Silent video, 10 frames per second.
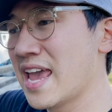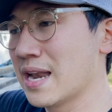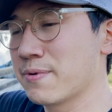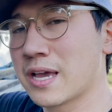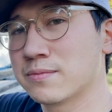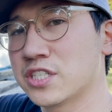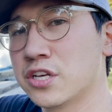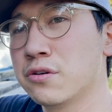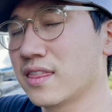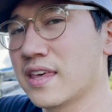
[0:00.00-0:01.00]
and it becomes
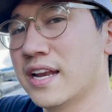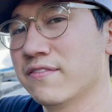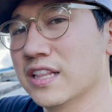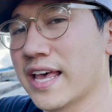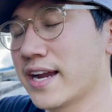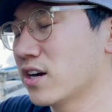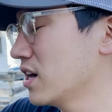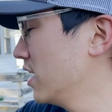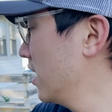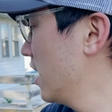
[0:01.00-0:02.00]
too thin of a layer
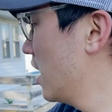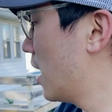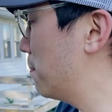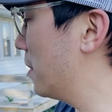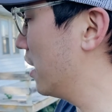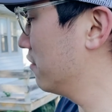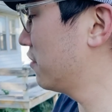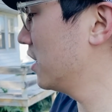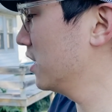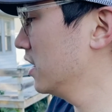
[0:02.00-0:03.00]
above
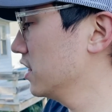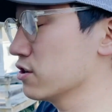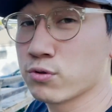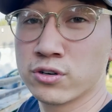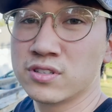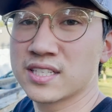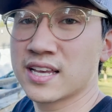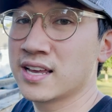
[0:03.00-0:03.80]
the roots